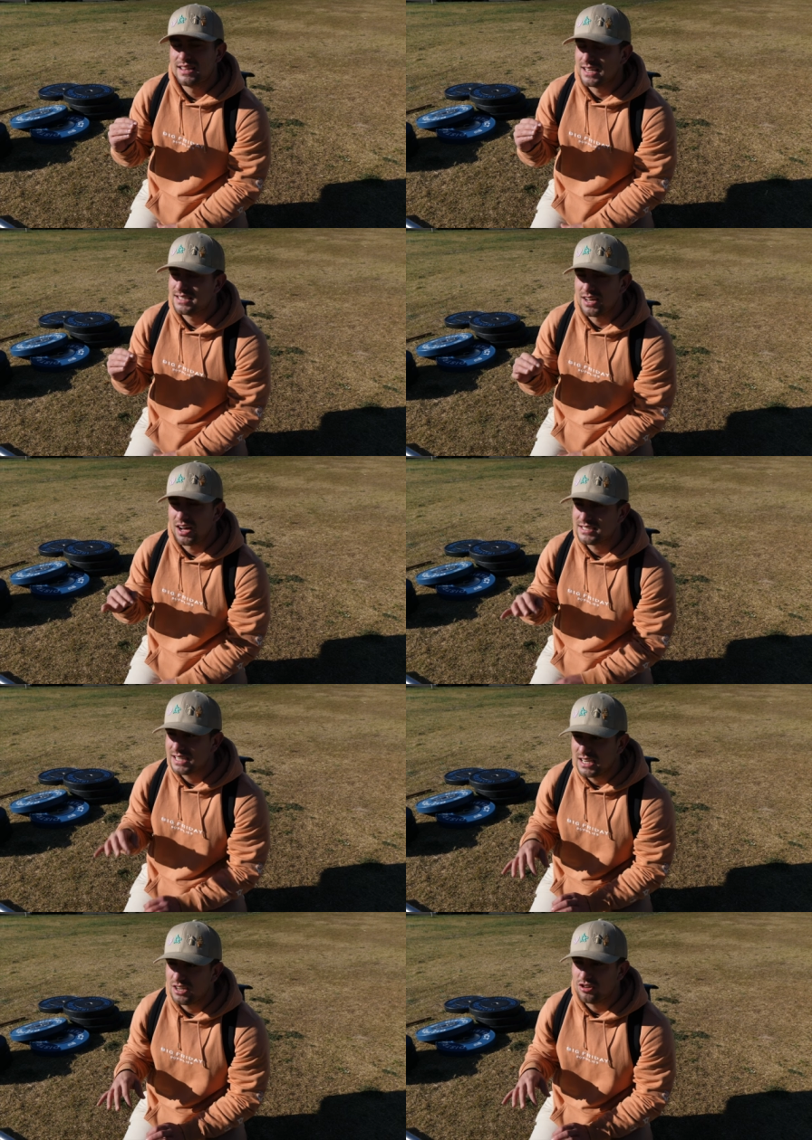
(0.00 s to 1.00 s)
they start
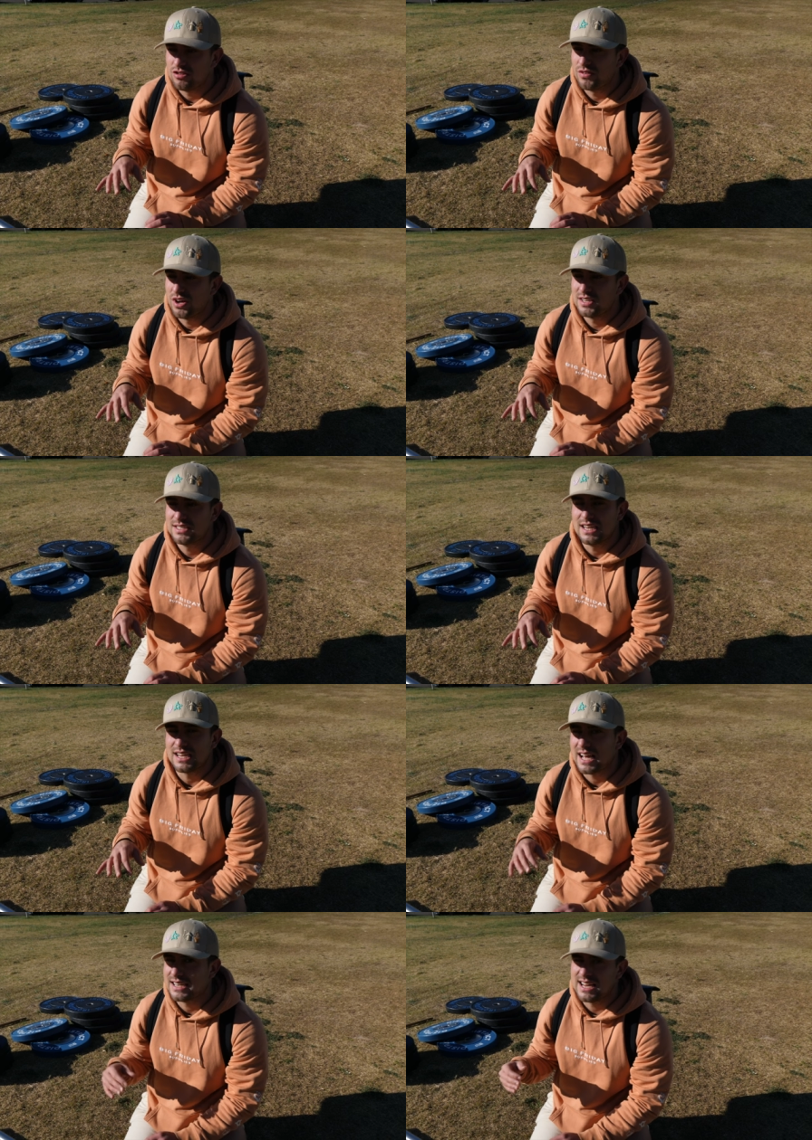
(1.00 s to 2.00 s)
sitting in university,
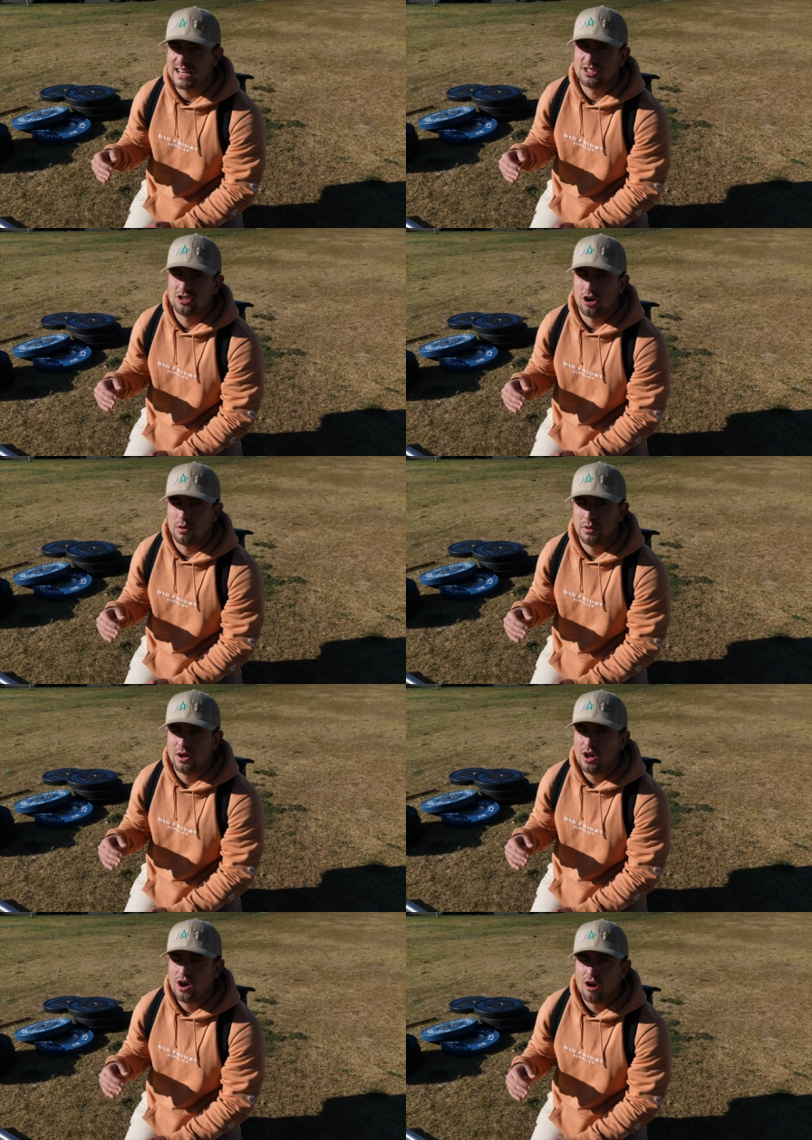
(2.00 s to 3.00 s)
get a desk job
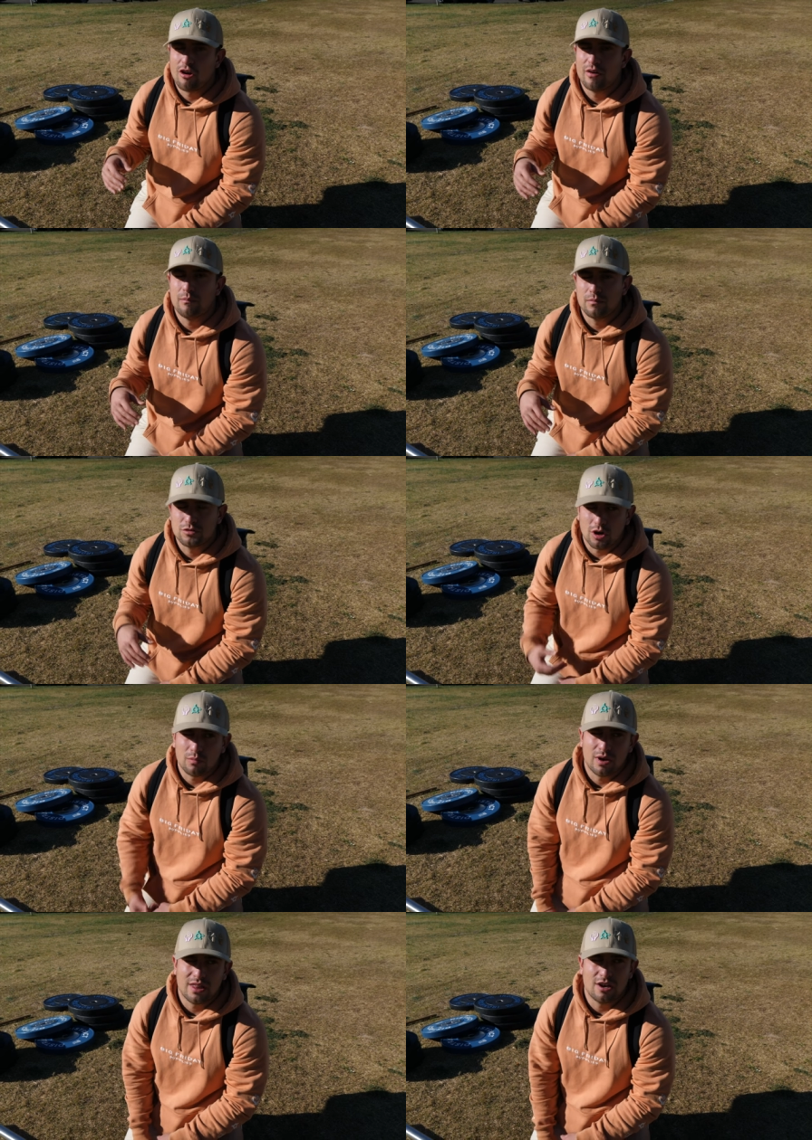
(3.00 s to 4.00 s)
or a
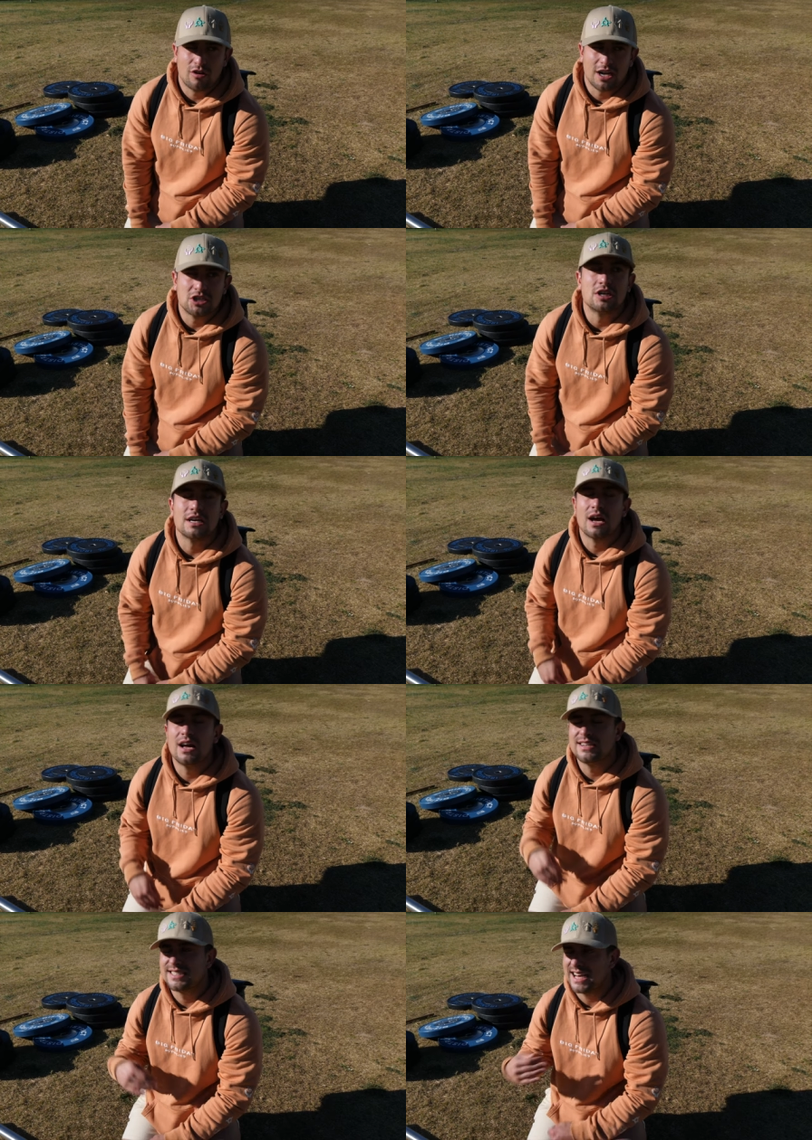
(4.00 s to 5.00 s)
job where they're not actually
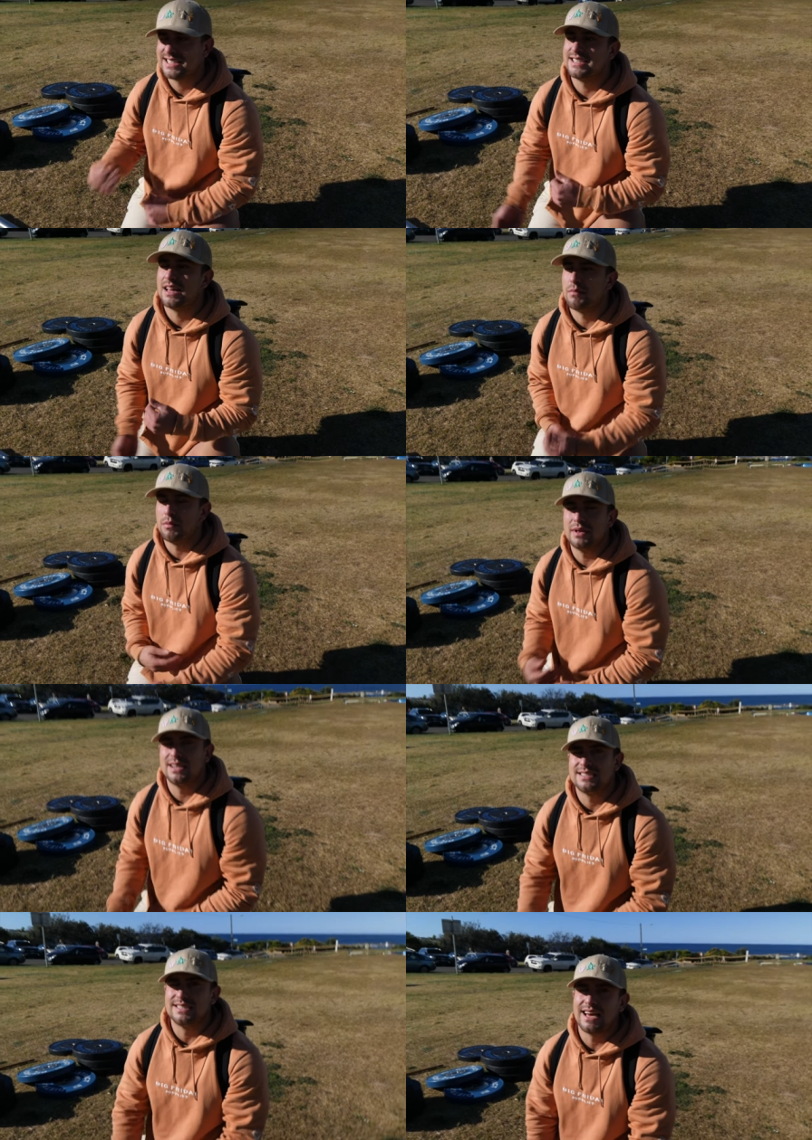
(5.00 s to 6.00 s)
testing their
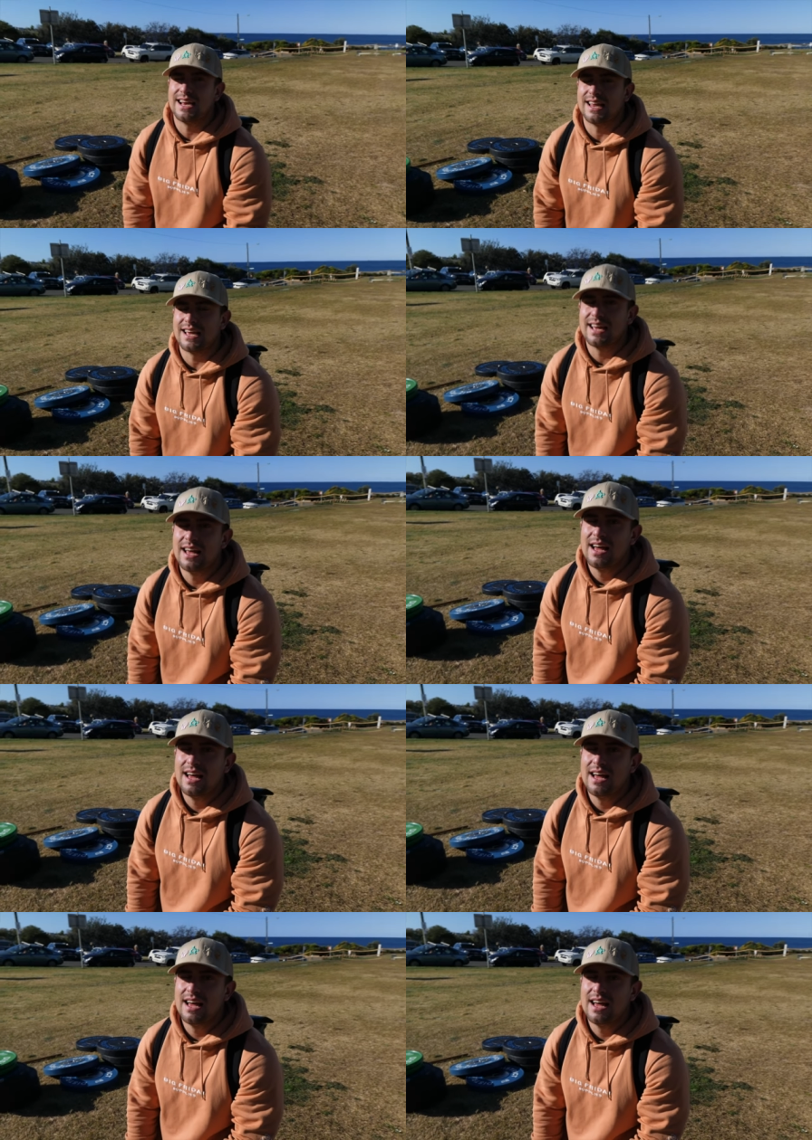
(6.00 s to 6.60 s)
mobility daily.